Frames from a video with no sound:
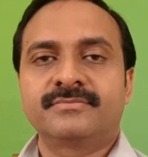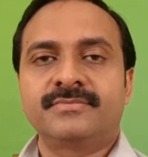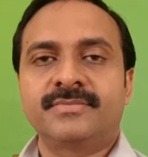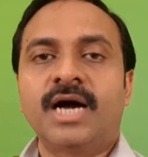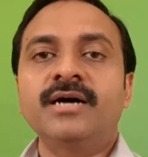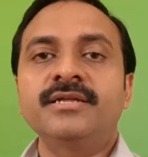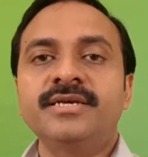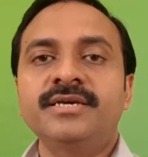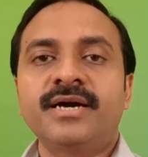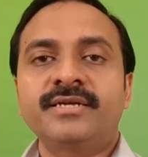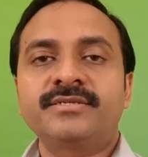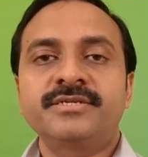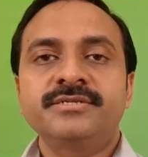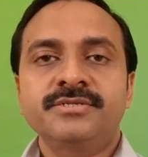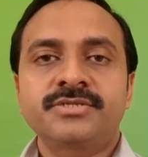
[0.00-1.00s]
Adi
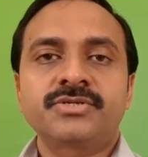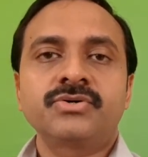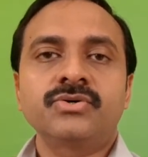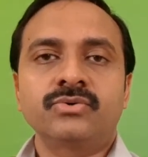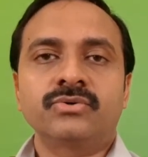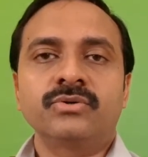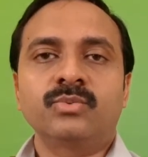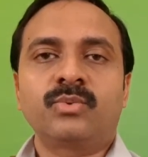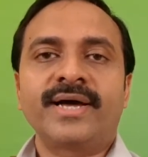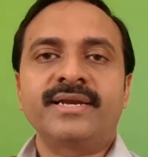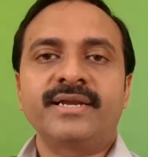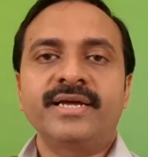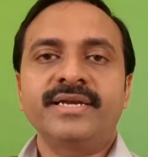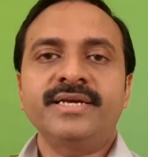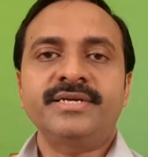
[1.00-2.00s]
attends school while
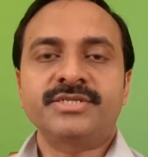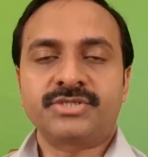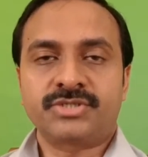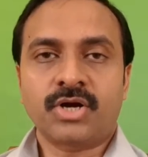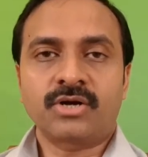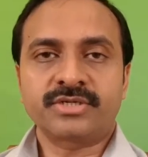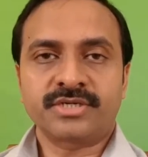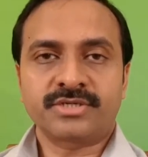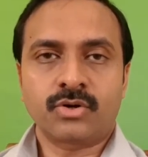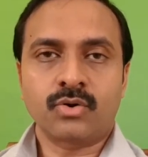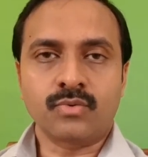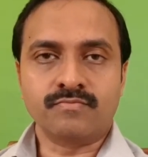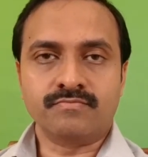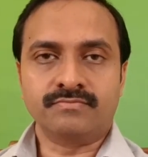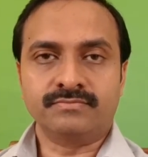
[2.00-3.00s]
Lenny is taught at
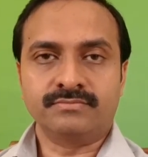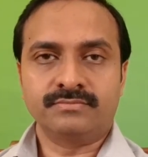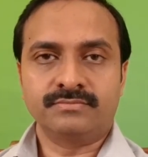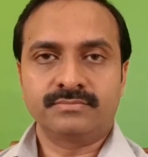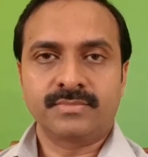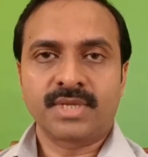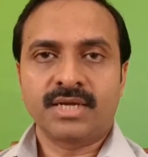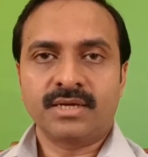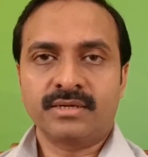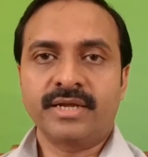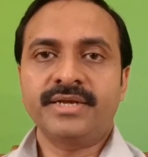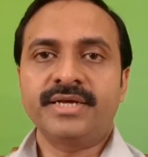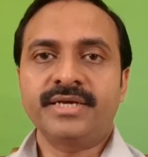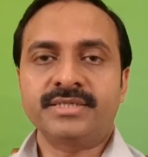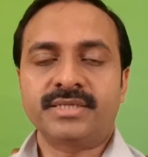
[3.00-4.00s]
home.
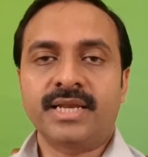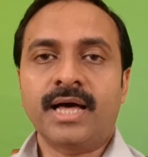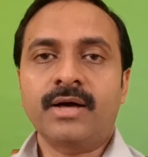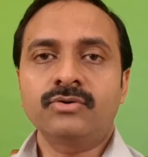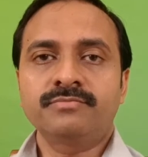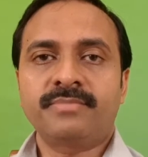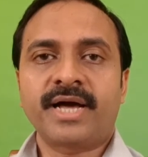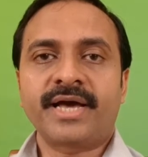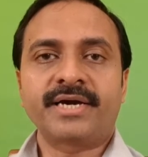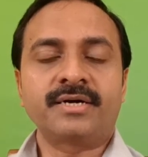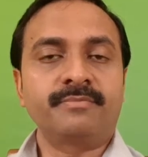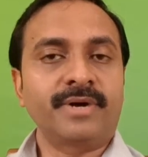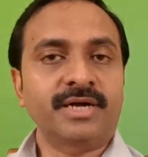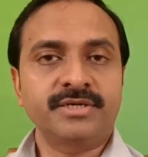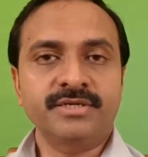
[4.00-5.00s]
Lenny is loved by
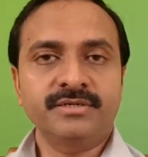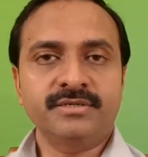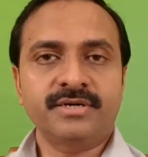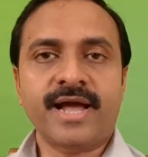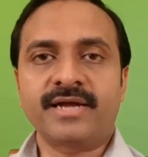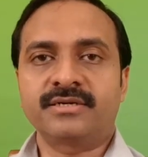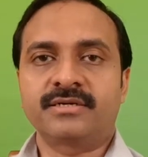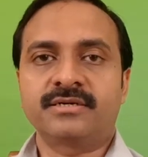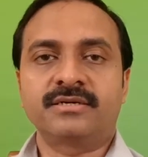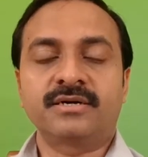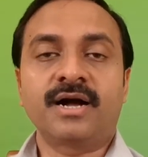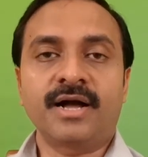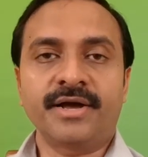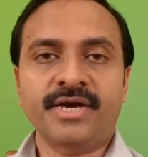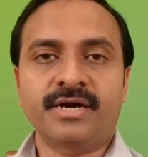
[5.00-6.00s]
her mother and her
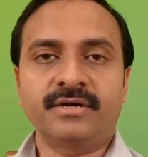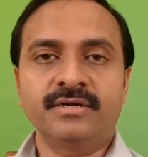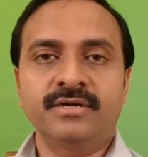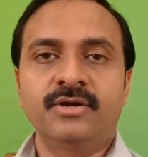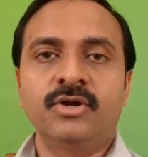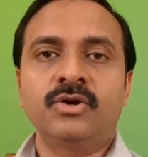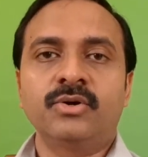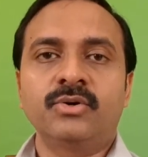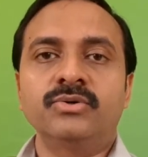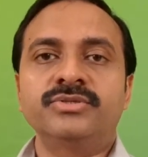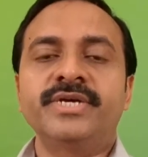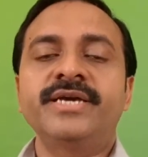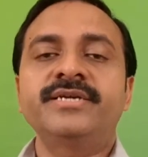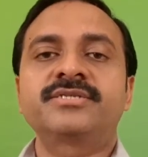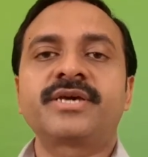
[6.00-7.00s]
ayah, who
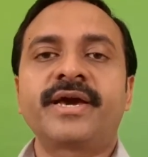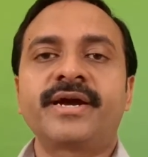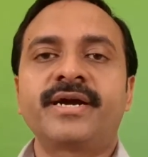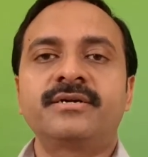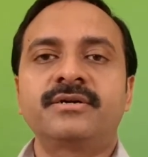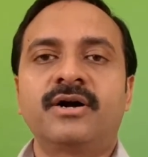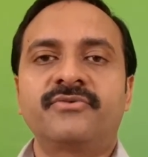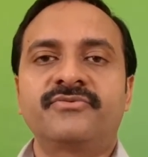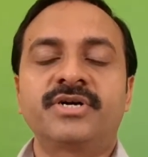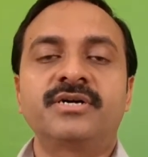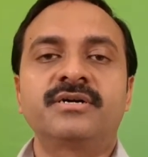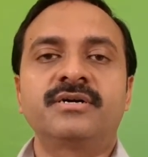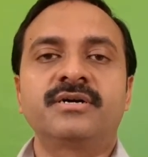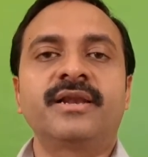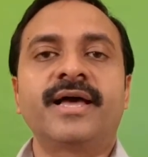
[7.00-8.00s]
takes care of
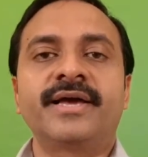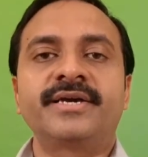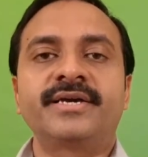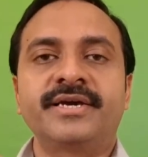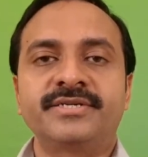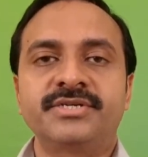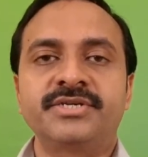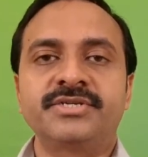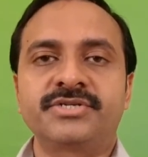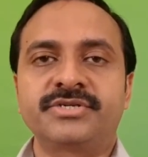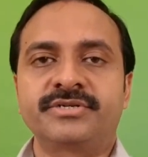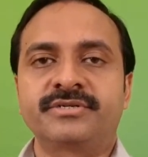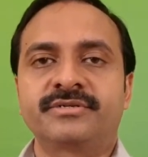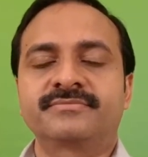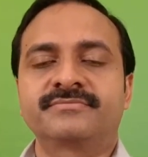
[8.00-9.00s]
her like a sister.